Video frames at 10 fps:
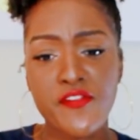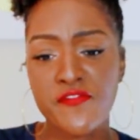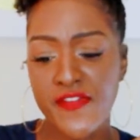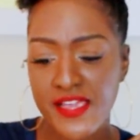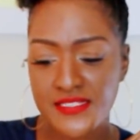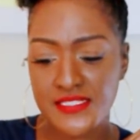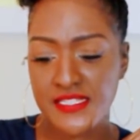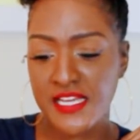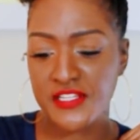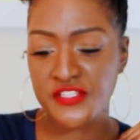fancy
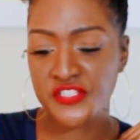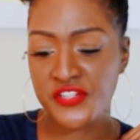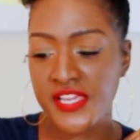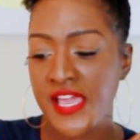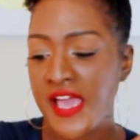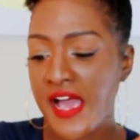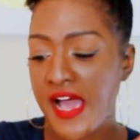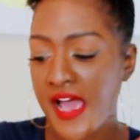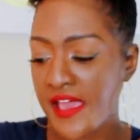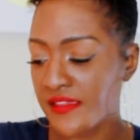Dollar Tree.
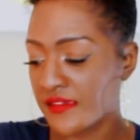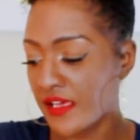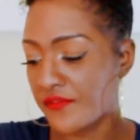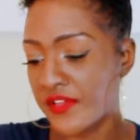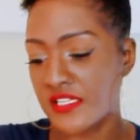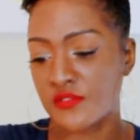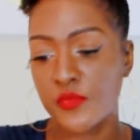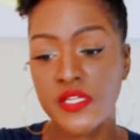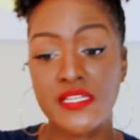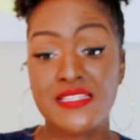I love it, as
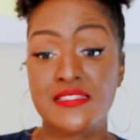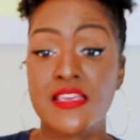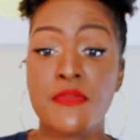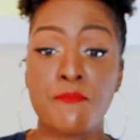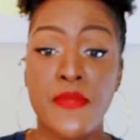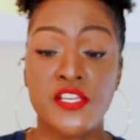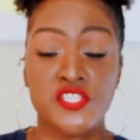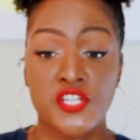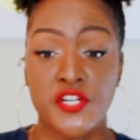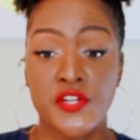well as a
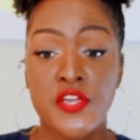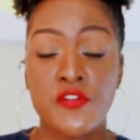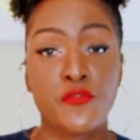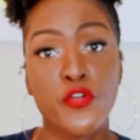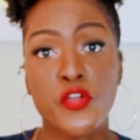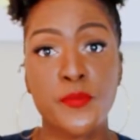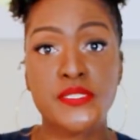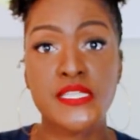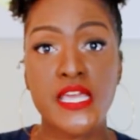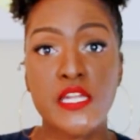mesher for your
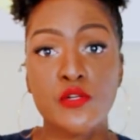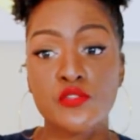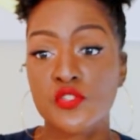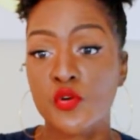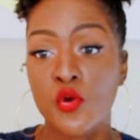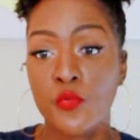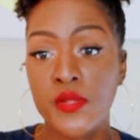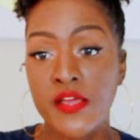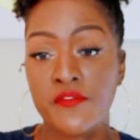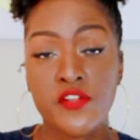potatoes or
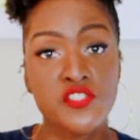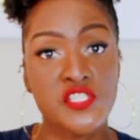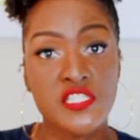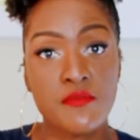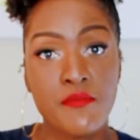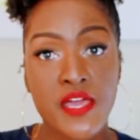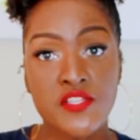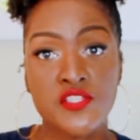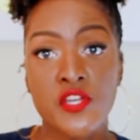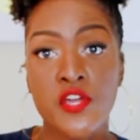whatever, just to
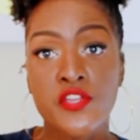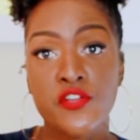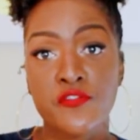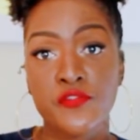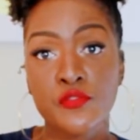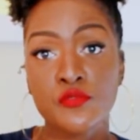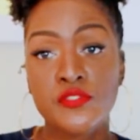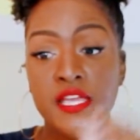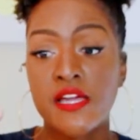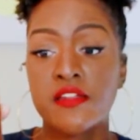mesh your food
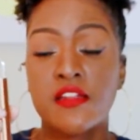down.